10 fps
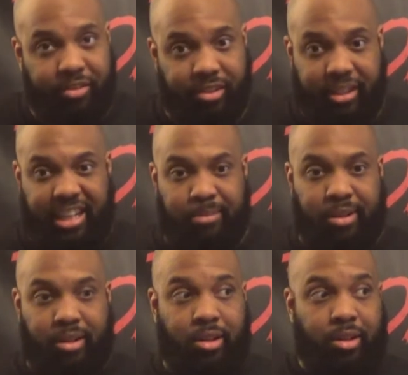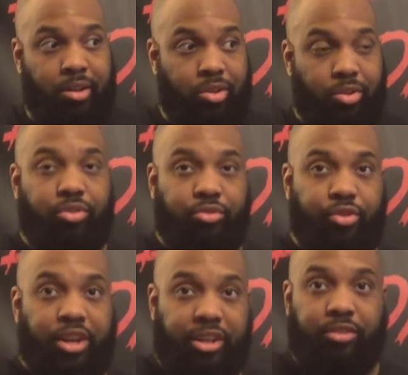It was a demon using
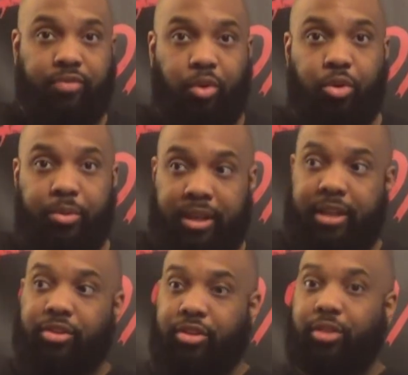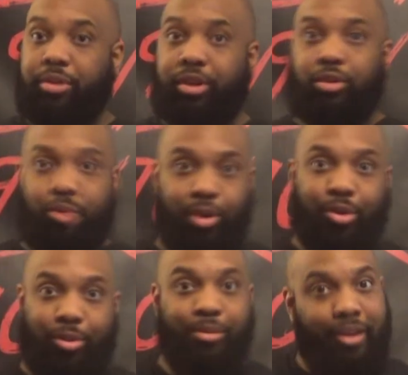Freddy as a form to get into the real world.